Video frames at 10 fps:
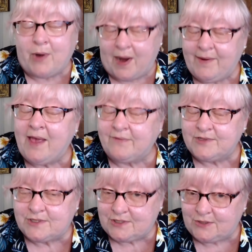Brown
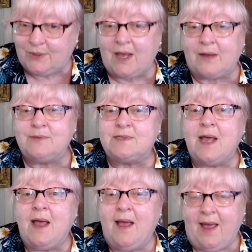Haven
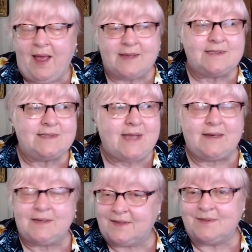Studios has
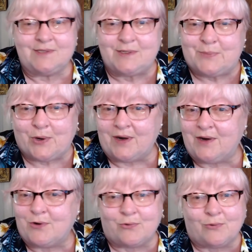sent some more